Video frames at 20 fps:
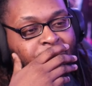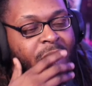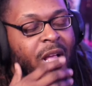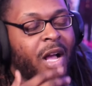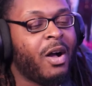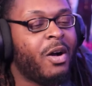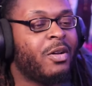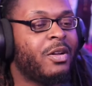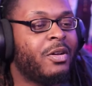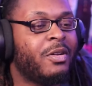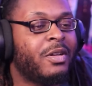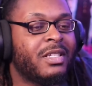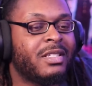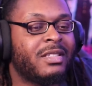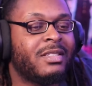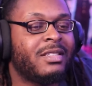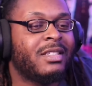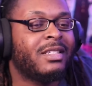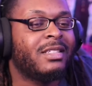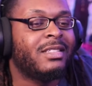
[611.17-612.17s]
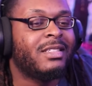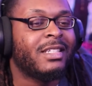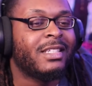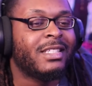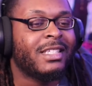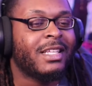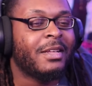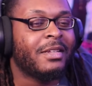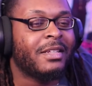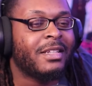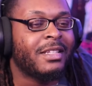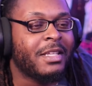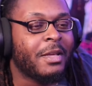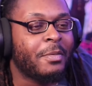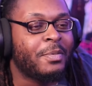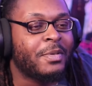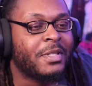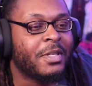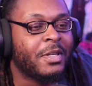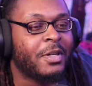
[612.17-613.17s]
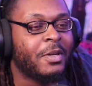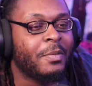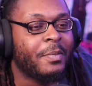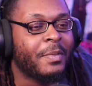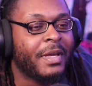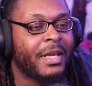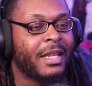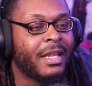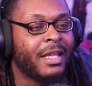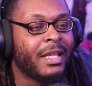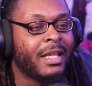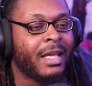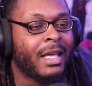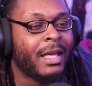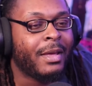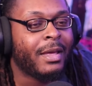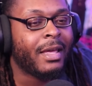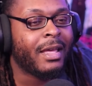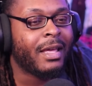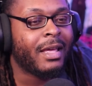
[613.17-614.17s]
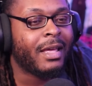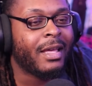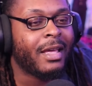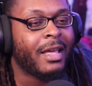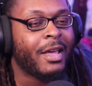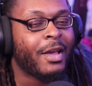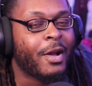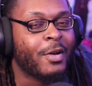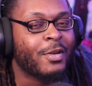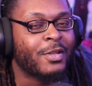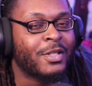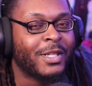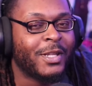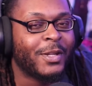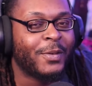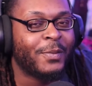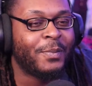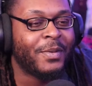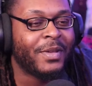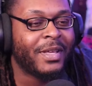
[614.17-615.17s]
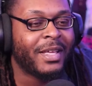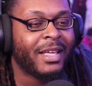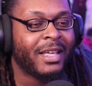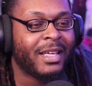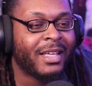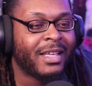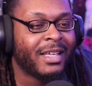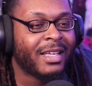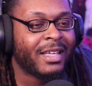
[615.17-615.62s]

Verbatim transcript: I don't know this this this this episode, man. It it, it hurts a little bit.